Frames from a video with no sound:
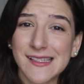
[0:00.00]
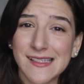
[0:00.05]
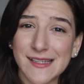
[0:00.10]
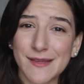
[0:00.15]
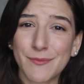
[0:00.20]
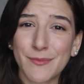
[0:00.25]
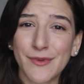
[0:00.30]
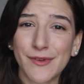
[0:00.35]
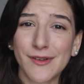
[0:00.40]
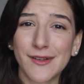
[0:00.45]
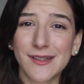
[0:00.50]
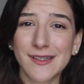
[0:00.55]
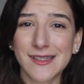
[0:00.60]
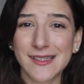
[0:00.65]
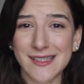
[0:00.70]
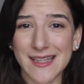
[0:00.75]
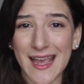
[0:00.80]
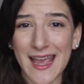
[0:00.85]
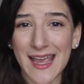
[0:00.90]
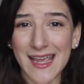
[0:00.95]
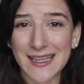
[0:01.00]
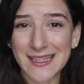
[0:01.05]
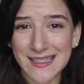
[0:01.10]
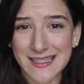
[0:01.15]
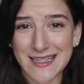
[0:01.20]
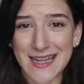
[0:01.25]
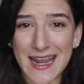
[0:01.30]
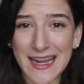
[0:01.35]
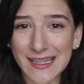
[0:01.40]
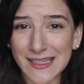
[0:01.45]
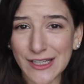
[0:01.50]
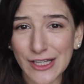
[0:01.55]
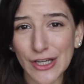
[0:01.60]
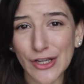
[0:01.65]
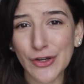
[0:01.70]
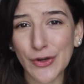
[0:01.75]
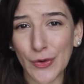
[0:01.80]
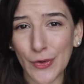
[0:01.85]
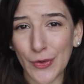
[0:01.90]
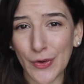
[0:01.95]
simple day date
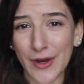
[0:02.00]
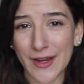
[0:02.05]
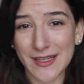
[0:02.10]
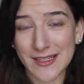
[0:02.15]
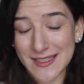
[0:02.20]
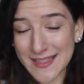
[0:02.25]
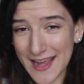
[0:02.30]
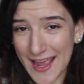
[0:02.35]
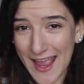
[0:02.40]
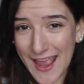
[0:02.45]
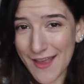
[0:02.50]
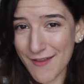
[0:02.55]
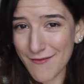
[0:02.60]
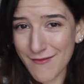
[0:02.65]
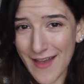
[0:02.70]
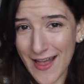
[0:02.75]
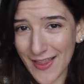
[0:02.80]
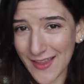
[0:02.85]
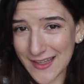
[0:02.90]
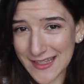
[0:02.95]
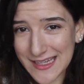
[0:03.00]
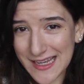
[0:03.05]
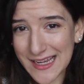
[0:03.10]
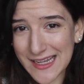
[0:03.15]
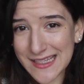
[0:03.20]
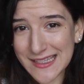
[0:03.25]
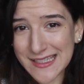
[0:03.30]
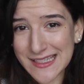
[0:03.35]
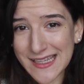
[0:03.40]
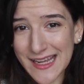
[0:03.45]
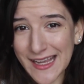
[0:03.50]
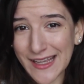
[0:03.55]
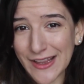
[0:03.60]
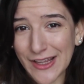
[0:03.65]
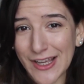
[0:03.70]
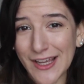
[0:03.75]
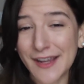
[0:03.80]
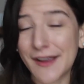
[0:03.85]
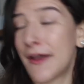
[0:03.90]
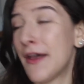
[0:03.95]
look or day Valentine's Day
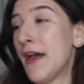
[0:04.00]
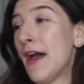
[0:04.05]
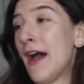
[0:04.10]
look.